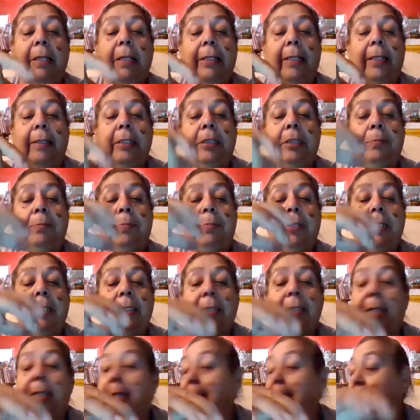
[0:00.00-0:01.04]
you
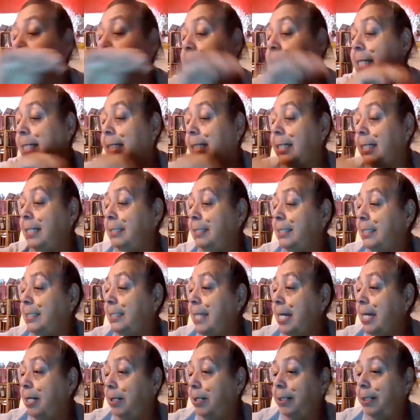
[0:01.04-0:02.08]
put a stick in the
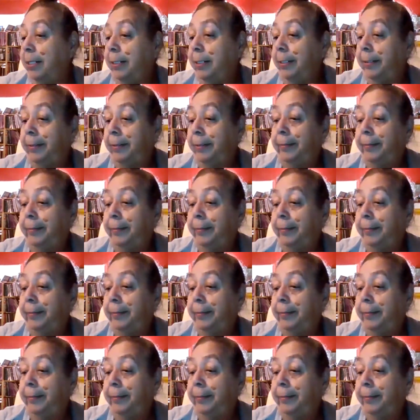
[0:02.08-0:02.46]
center,